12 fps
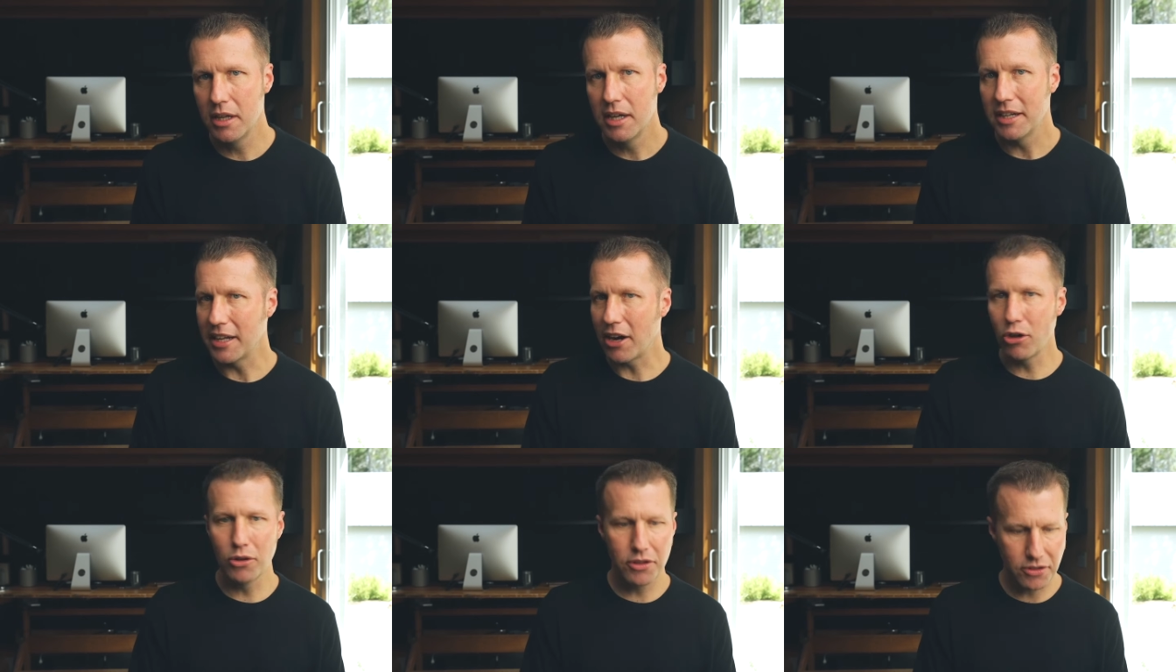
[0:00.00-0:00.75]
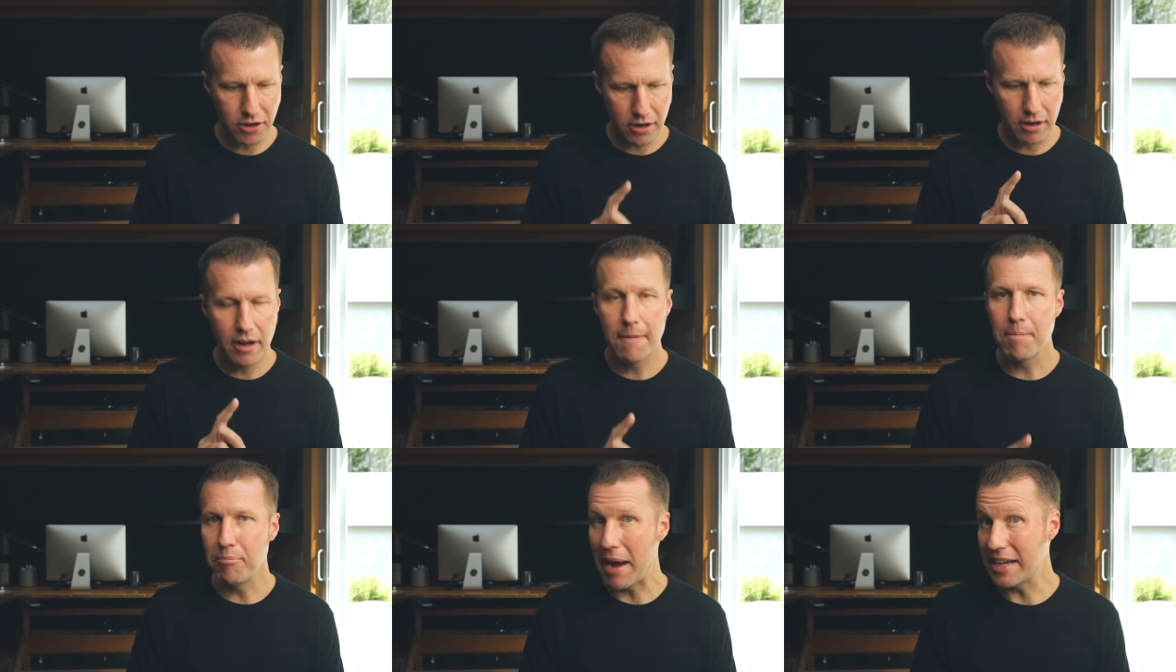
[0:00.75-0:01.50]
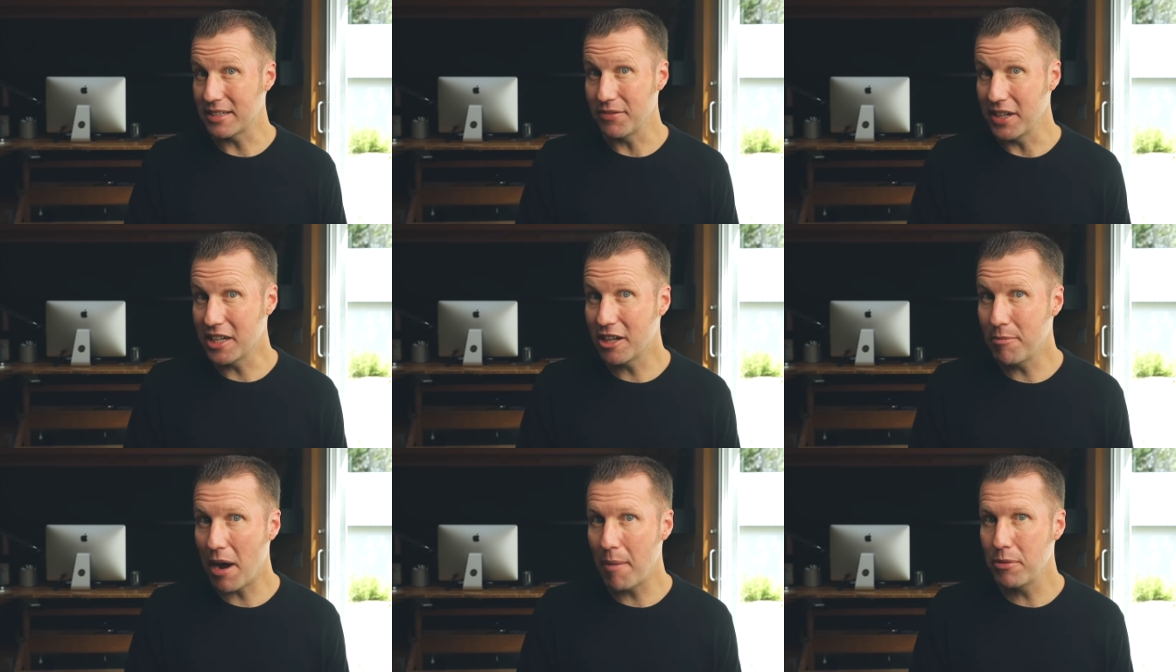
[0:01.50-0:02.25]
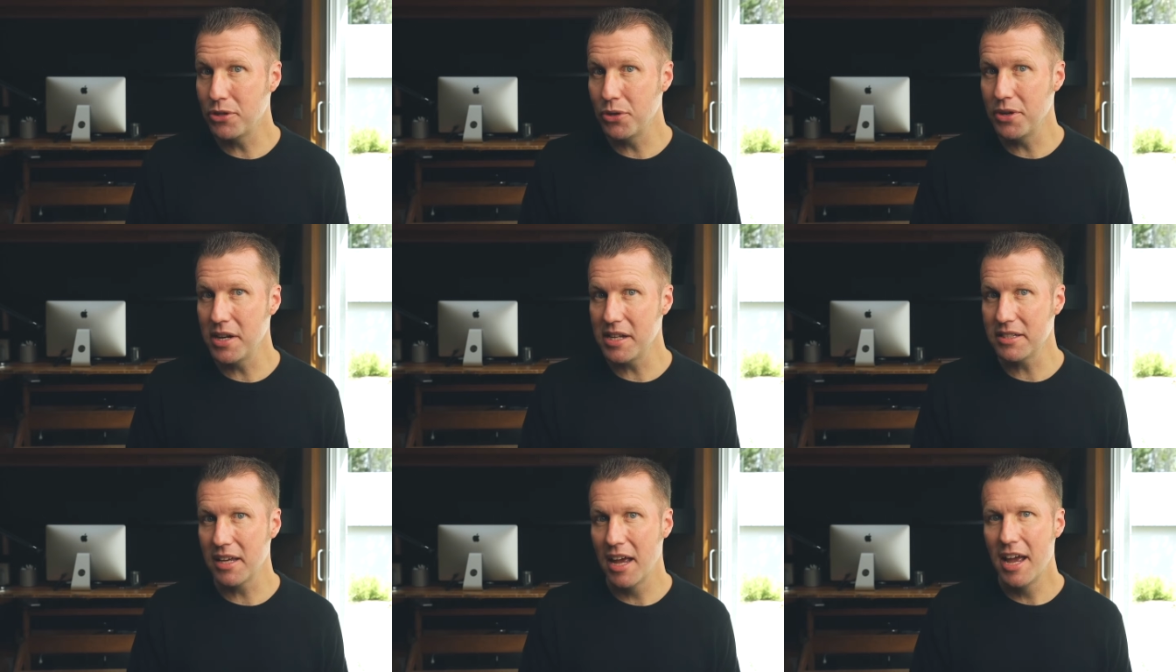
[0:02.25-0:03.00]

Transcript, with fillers: Not only their passive income opportunities,